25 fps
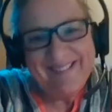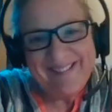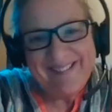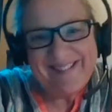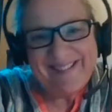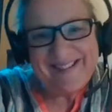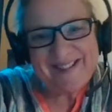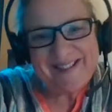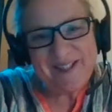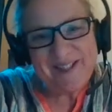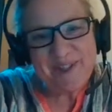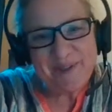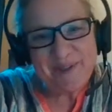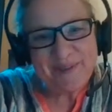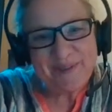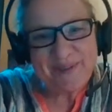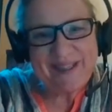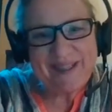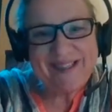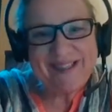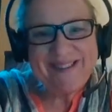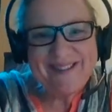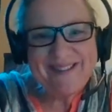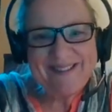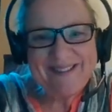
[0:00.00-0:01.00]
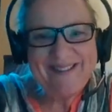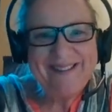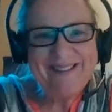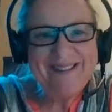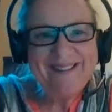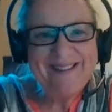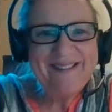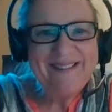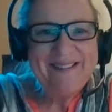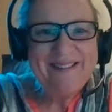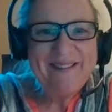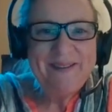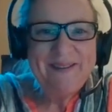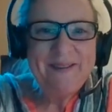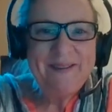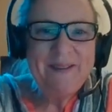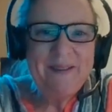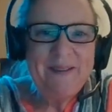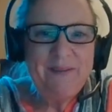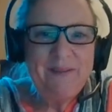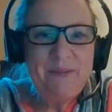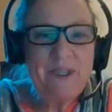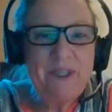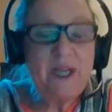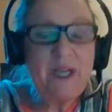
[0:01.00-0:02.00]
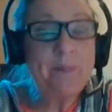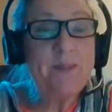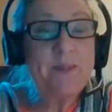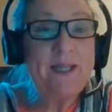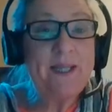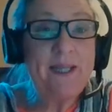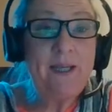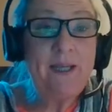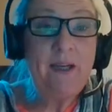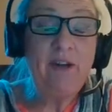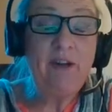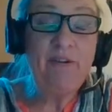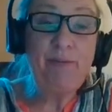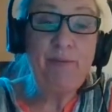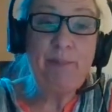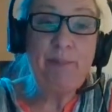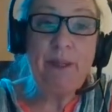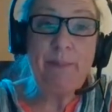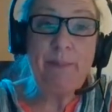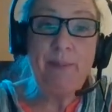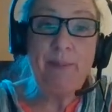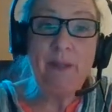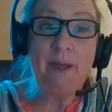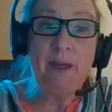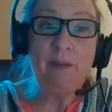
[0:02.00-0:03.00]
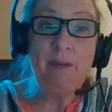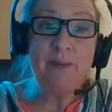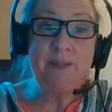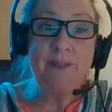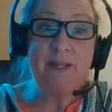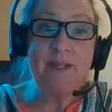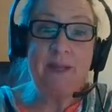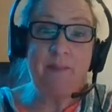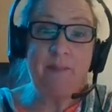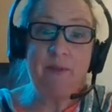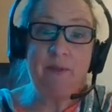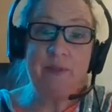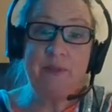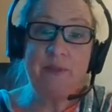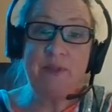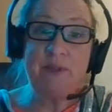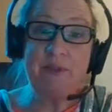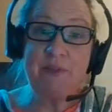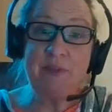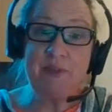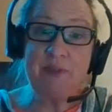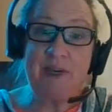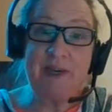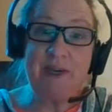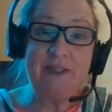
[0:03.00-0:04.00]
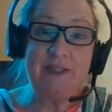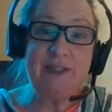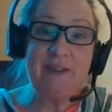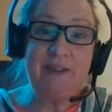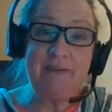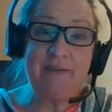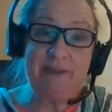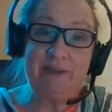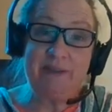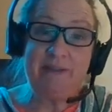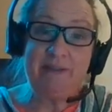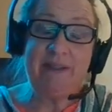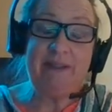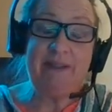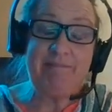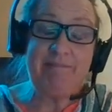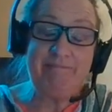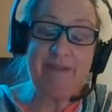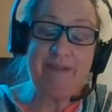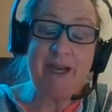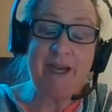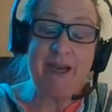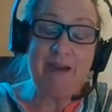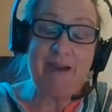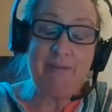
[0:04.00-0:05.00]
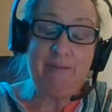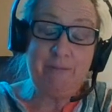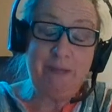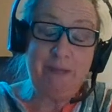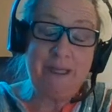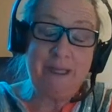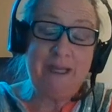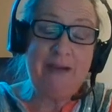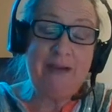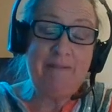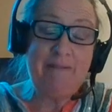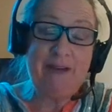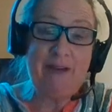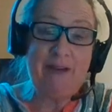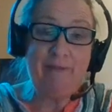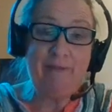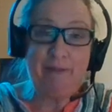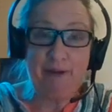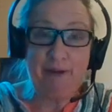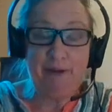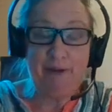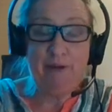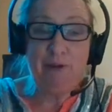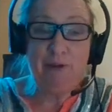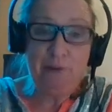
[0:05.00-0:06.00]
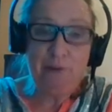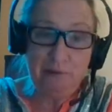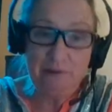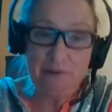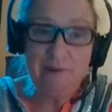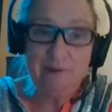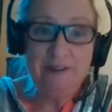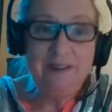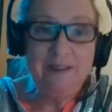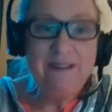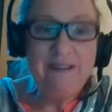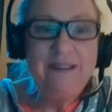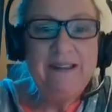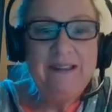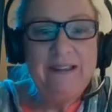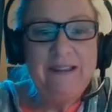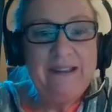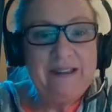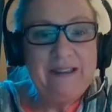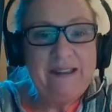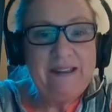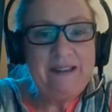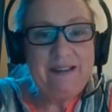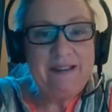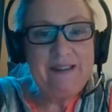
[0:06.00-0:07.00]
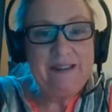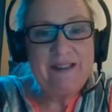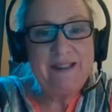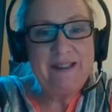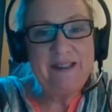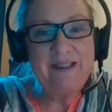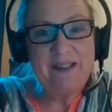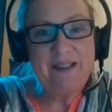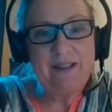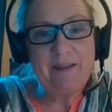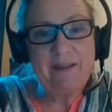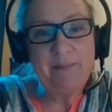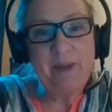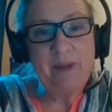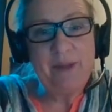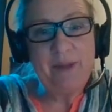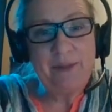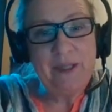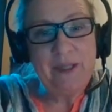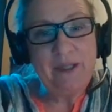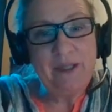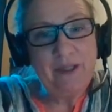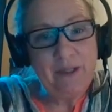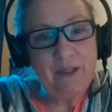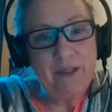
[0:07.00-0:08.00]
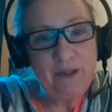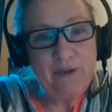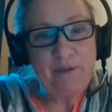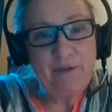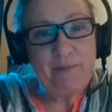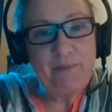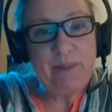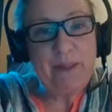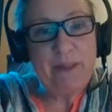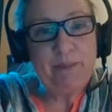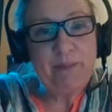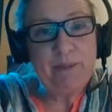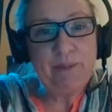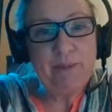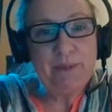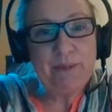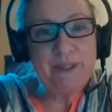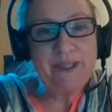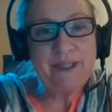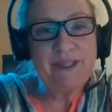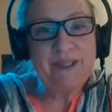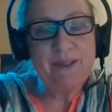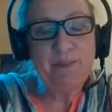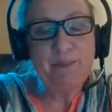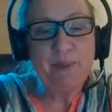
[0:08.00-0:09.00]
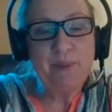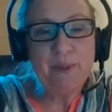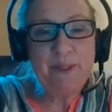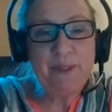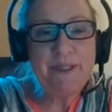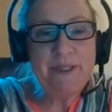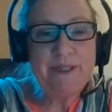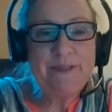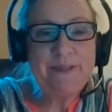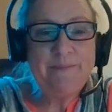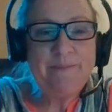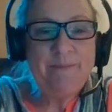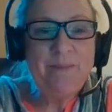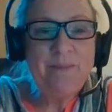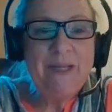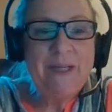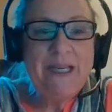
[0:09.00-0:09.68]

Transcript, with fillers: is the short answer, which upset a lot of people, I will say, because Australians are very, uh, we love our folklore. And um, I think a lot of people were disappointed.